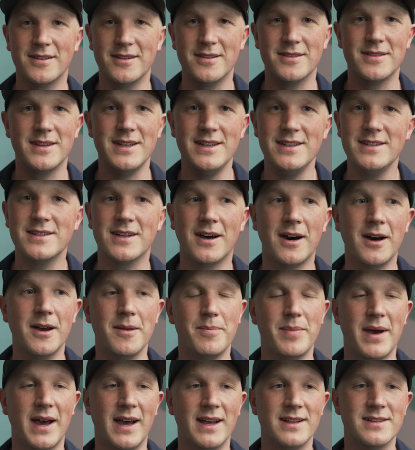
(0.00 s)
that these
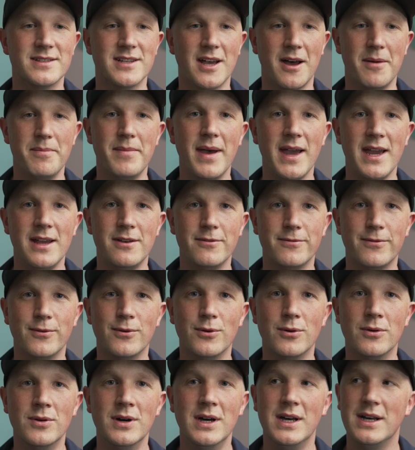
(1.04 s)
iPads are made
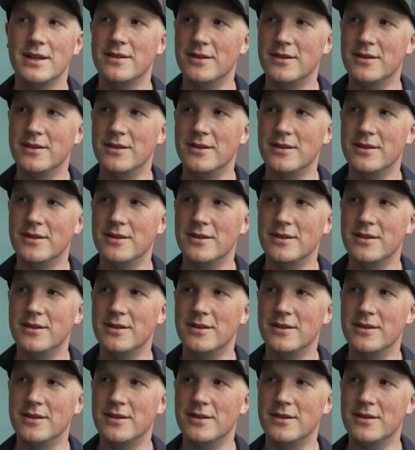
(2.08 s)
for